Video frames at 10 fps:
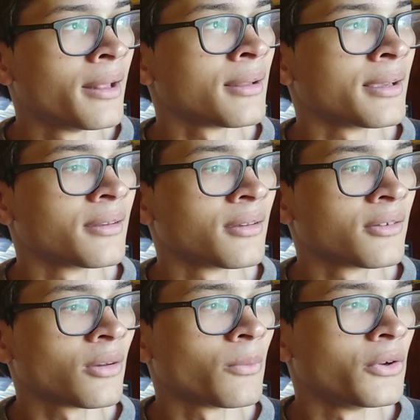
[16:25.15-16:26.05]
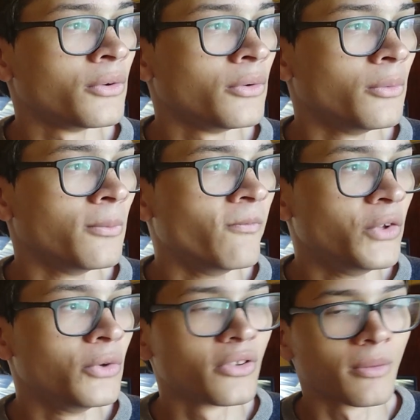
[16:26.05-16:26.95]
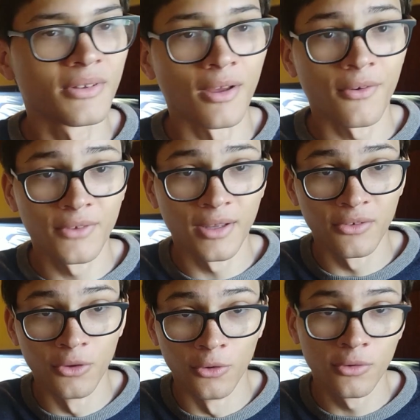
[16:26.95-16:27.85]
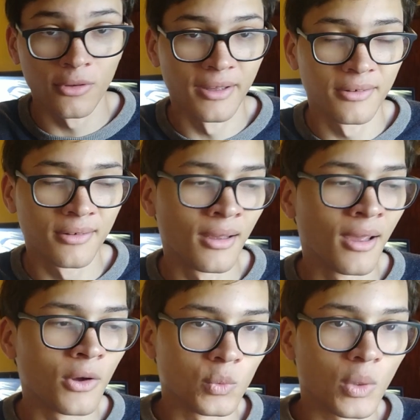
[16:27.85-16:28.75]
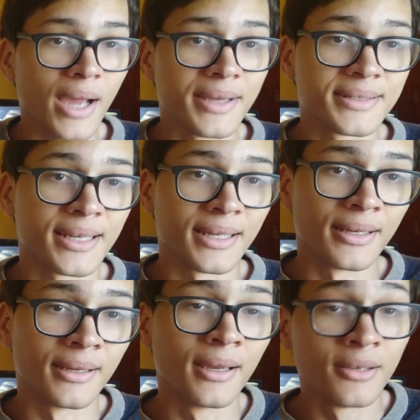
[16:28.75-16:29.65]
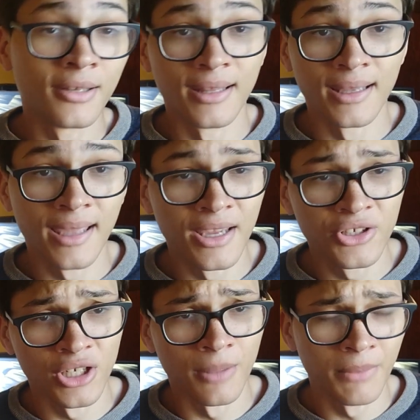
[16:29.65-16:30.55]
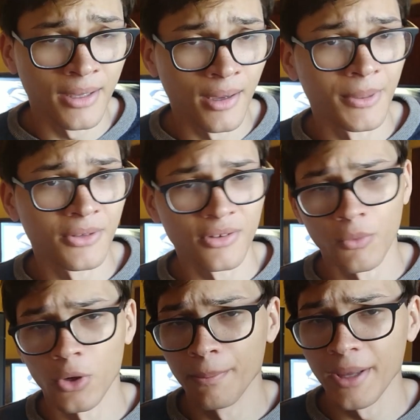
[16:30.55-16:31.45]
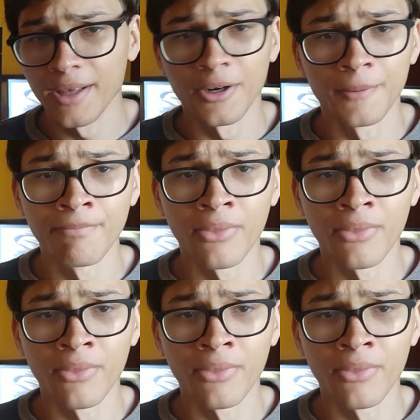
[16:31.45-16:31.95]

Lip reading: like someone who views themselves as useless rising to the occasion and becoming someone better.